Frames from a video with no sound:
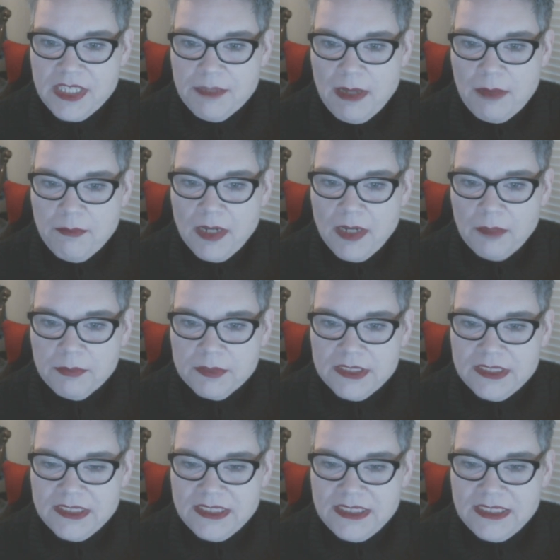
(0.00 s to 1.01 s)
about
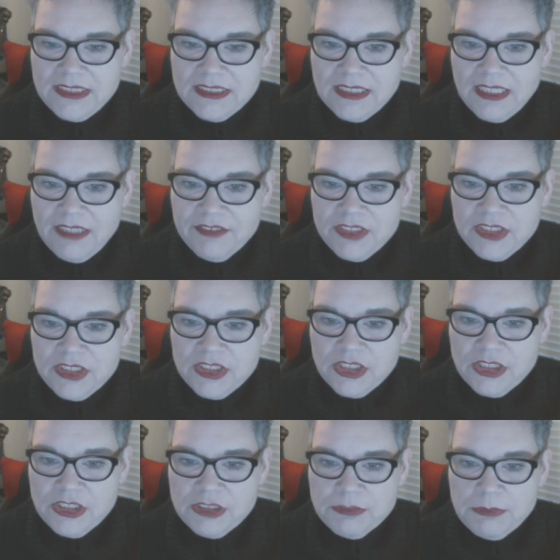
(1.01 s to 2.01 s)
paparazzi is the loving and
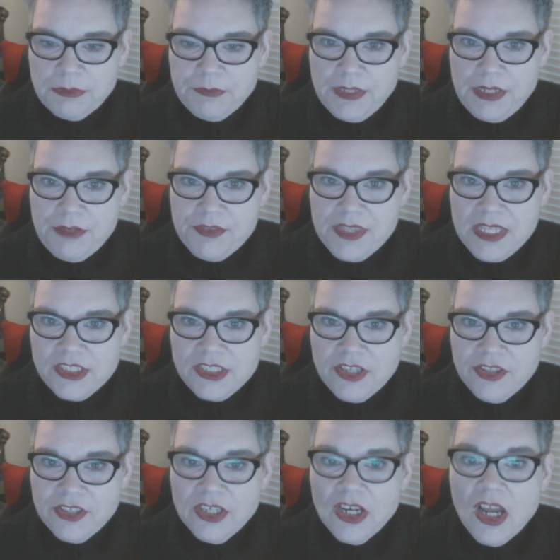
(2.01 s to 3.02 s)
encouragement we give with each
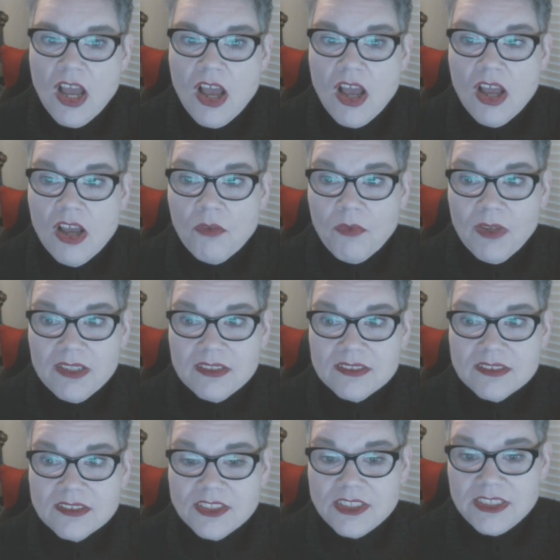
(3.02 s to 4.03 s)
other. Well,
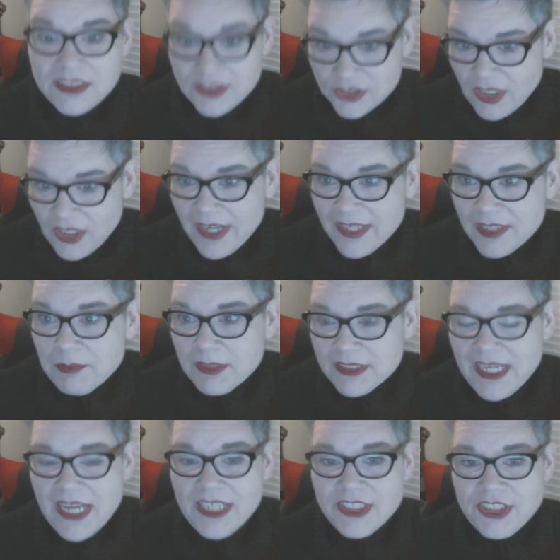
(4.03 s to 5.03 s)
she's trying to
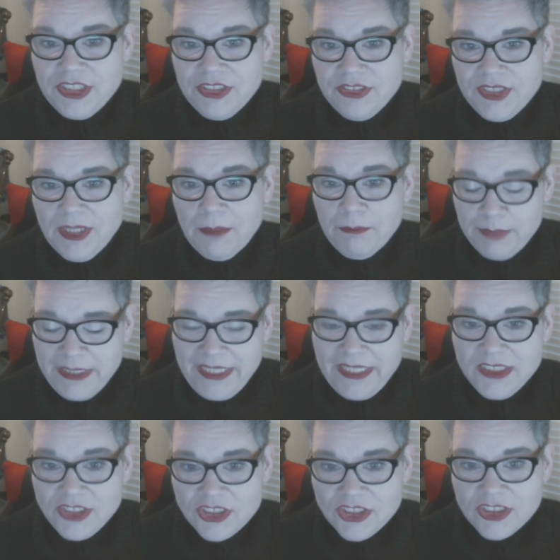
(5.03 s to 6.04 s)
protect you, you dumb
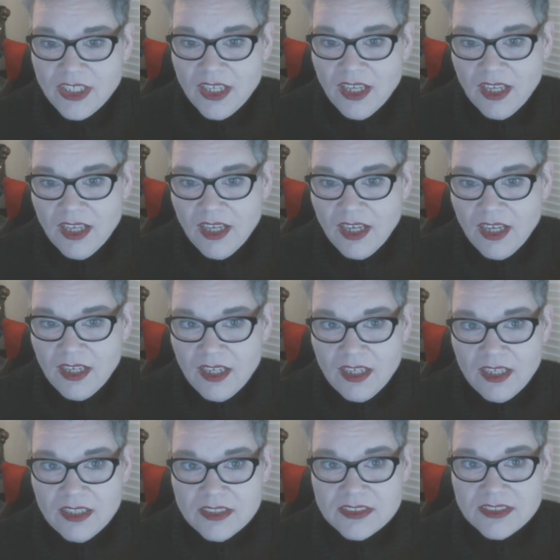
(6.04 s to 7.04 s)
bitch.
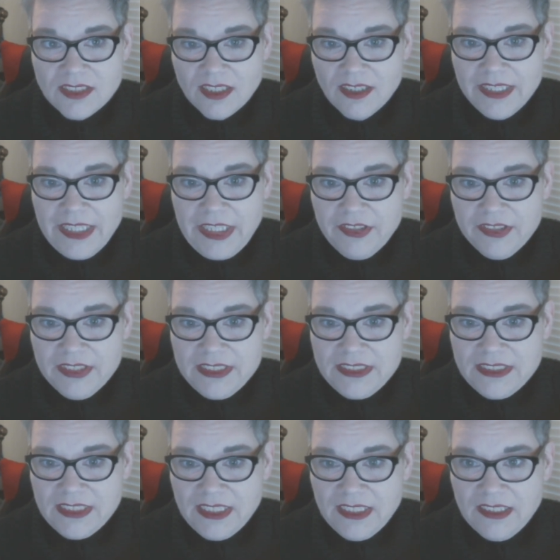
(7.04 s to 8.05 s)
Uh, sorry,
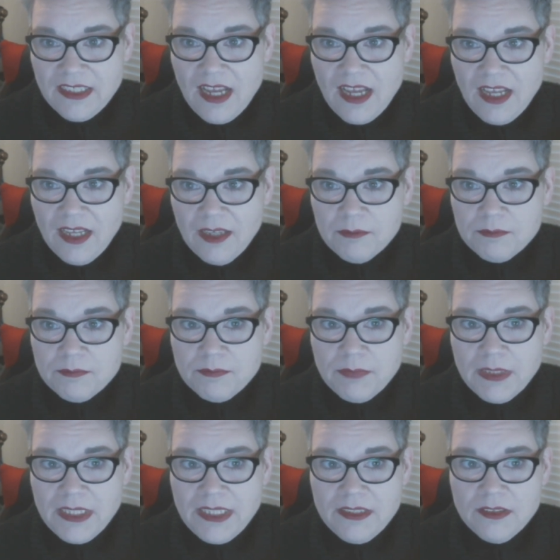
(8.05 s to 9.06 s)
Kristen, um,
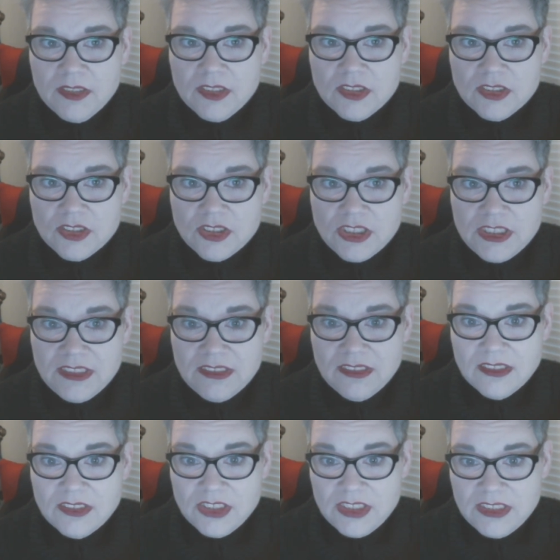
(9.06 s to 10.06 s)
but she's
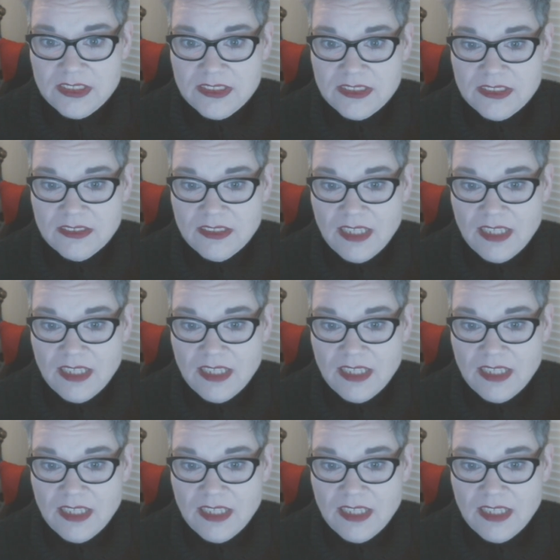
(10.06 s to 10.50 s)
she's